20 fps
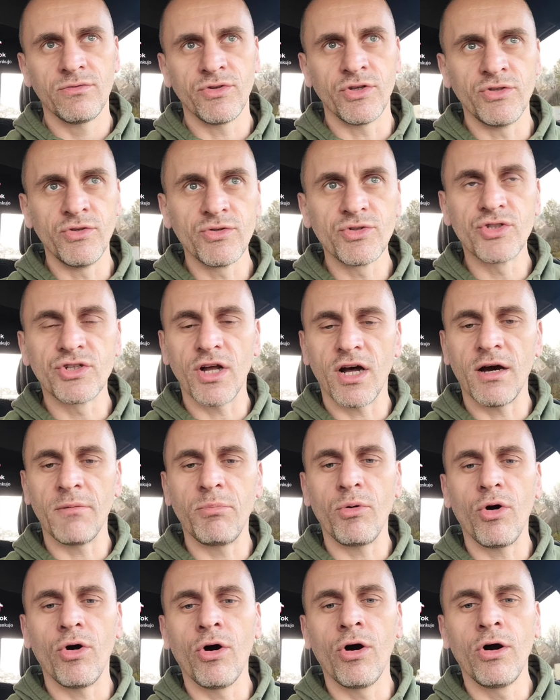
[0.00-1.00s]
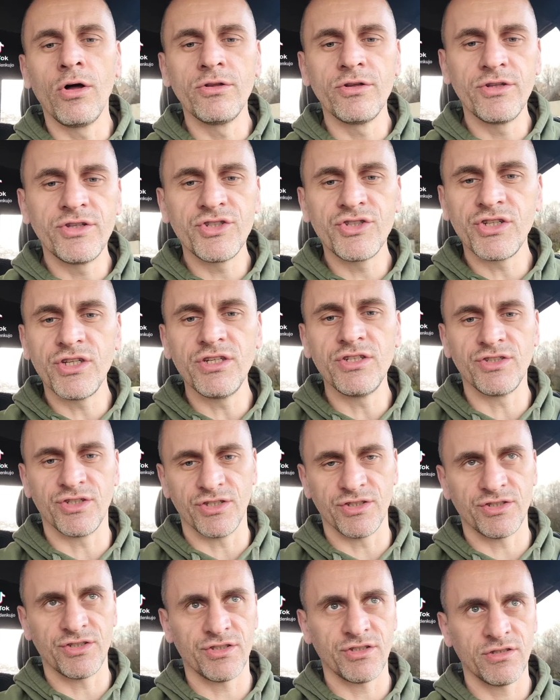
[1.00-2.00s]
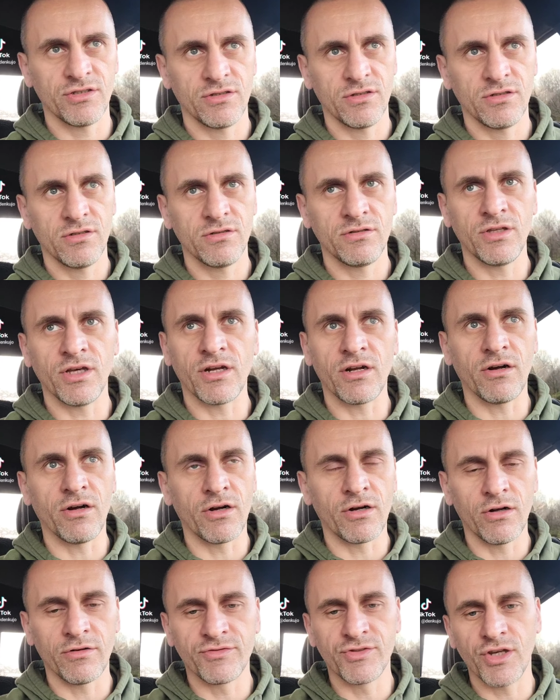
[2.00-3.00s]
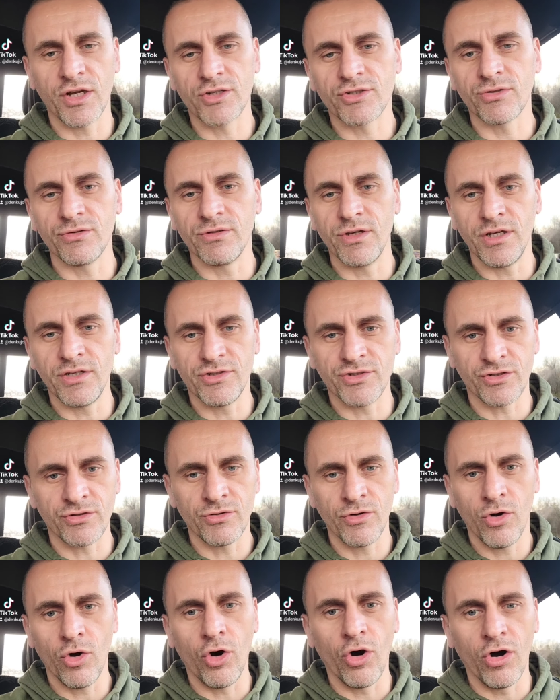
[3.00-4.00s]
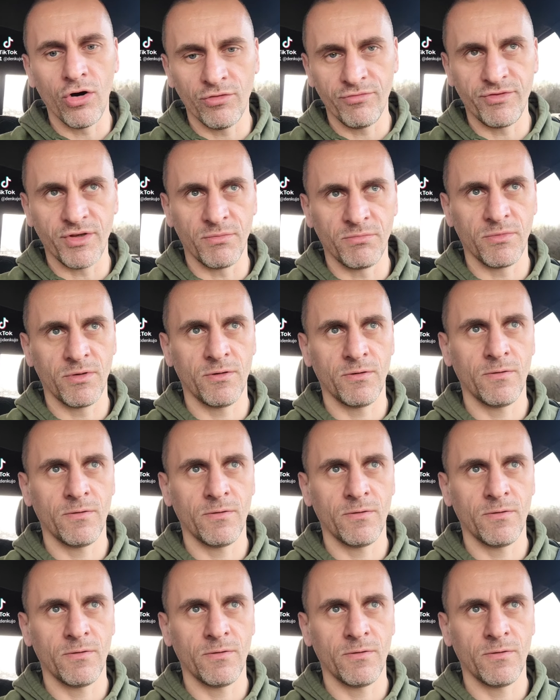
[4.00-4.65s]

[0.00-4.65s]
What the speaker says: then you stop all the diseases that are of sexual nature, all of them.